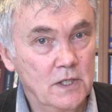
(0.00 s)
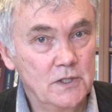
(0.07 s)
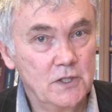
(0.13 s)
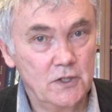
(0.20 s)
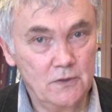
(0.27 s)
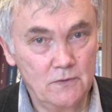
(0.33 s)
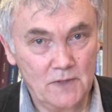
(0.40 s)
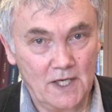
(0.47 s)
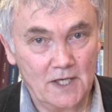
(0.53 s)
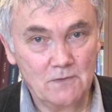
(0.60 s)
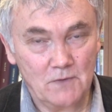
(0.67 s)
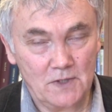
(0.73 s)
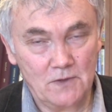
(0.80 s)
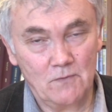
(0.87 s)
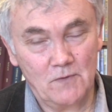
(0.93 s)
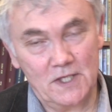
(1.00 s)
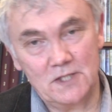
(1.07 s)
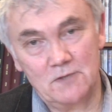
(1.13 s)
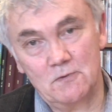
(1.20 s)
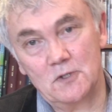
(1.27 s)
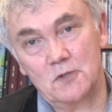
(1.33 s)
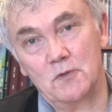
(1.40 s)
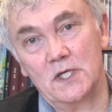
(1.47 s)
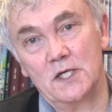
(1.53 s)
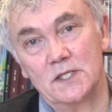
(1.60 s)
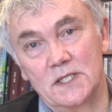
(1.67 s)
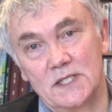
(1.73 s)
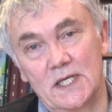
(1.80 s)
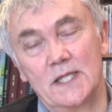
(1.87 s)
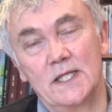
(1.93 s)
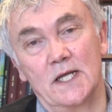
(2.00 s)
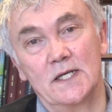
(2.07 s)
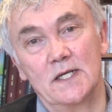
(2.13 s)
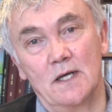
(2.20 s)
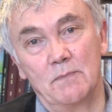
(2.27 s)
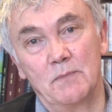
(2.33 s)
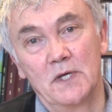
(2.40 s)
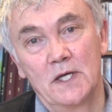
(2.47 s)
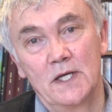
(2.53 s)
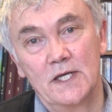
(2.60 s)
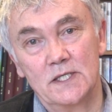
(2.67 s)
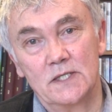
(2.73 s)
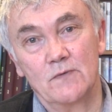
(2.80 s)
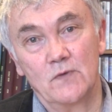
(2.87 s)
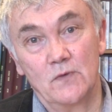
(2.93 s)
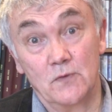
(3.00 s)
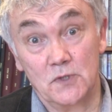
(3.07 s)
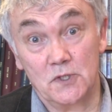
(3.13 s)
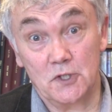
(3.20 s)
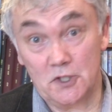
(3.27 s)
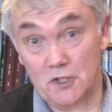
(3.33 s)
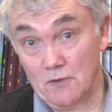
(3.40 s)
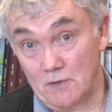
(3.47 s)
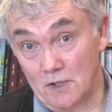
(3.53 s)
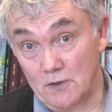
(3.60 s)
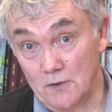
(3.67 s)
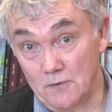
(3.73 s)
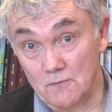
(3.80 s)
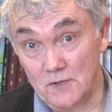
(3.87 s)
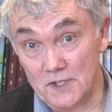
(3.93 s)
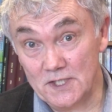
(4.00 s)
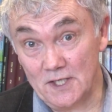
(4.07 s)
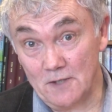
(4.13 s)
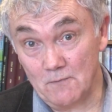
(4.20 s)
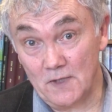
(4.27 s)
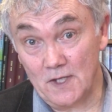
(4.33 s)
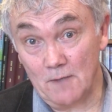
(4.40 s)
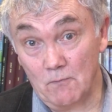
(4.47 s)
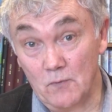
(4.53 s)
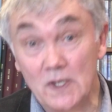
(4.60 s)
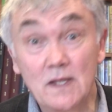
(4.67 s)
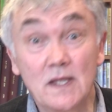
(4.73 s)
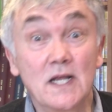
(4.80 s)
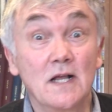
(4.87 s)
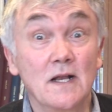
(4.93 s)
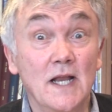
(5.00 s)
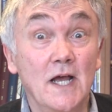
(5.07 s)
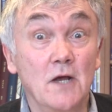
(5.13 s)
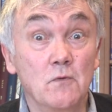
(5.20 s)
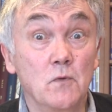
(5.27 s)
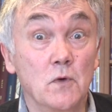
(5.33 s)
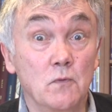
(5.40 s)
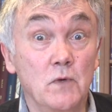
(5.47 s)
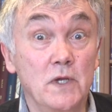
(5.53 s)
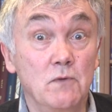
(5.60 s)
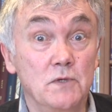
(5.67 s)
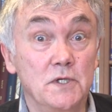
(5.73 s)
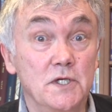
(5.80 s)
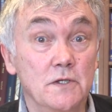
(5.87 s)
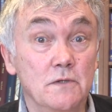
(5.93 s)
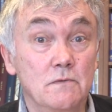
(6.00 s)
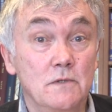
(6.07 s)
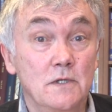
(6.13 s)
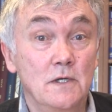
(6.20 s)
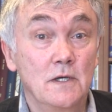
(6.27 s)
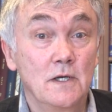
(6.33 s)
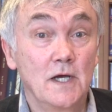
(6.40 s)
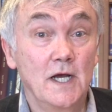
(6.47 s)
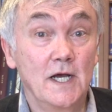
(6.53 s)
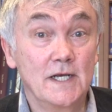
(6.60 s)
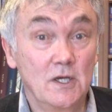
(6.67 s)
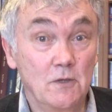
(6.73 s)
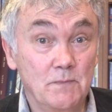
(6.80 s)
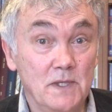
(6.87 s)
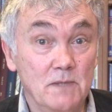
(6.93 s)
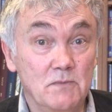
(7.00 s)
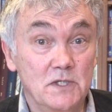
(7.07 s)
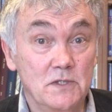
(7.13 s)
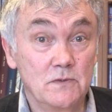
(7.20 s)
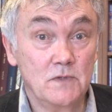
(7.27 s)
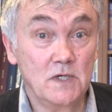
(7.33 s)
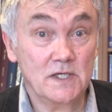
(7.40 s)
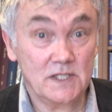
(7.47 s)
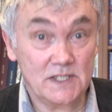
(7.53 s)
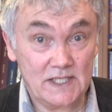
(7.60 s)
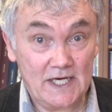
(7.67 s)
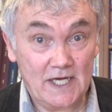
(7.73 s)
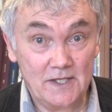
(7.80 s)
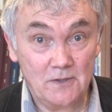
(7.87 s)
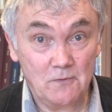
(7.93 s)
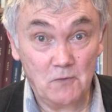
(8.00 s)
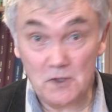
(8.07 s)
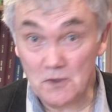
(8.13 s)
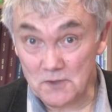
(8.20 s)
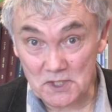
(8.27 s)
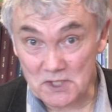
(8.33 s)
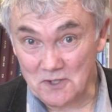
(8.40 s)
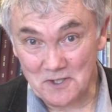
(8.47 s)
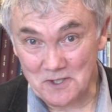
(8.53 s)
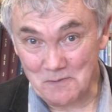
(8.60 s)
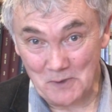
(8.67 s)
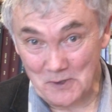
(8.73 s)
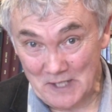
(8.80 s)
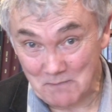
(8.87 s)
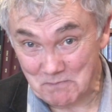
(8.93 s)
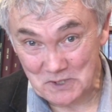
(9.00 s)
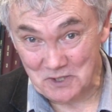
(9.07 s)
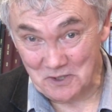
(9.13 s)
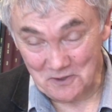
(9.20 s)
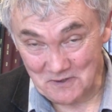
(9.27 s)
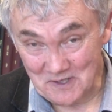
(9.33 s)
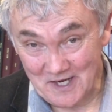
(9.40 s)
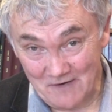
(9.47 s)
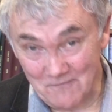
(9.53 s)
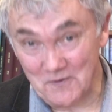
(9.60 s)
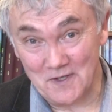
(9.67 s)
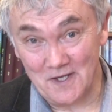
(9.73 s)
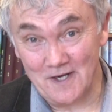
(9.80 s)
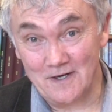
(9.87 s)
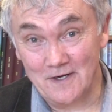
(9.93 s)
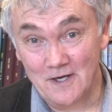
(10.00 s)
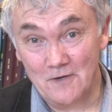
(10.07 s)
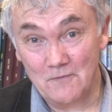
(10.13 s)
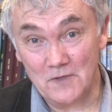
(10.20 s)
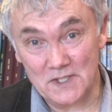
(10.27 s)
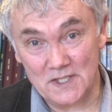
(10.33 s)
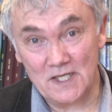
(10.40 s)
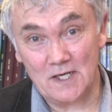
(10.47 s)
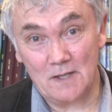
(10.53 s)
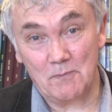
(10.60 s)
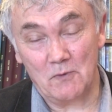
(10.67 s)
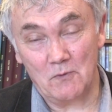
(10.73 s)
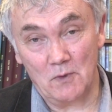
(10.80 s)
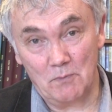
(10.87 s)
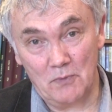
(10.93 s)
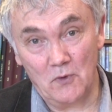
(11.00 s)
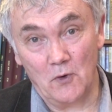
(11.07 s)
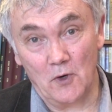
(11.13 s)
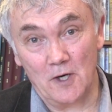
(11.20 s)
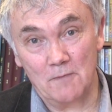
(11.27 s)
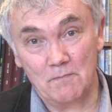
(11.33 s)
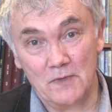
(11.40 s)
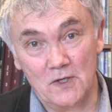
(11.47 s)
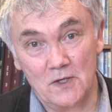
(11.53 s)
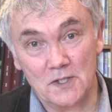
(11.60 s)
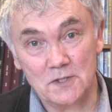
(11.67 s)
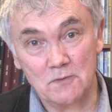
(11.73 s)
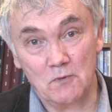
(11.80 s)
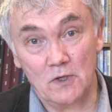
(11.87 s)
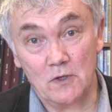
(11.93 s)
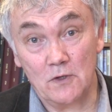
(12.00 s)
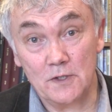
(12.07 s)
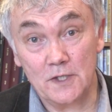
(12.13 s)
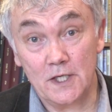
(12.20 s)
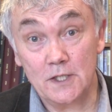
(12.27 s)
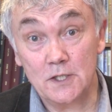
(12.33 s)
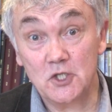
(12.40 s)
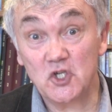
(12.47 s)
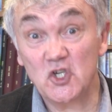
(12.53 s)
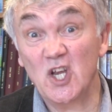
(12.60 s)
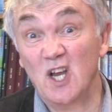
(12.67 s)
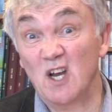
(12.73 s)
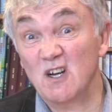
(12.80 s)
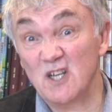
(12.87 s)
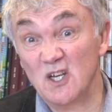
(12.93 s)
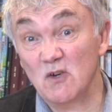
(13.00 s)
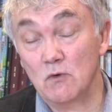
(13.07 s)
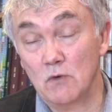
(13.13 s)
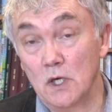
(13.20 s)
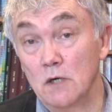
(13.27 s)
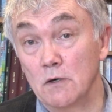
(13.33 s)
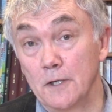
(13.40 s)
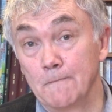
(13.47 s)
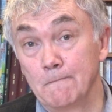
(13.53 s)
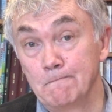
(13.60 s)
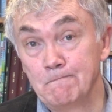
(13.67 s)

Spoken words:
To do that, one of the ways in which we can set that up is, of course, to show our own reasoning with them. We think aloud what we would do and help them to understand that we're not certain about absolutely everything. We set up a rapport because we're on a shared inquiry.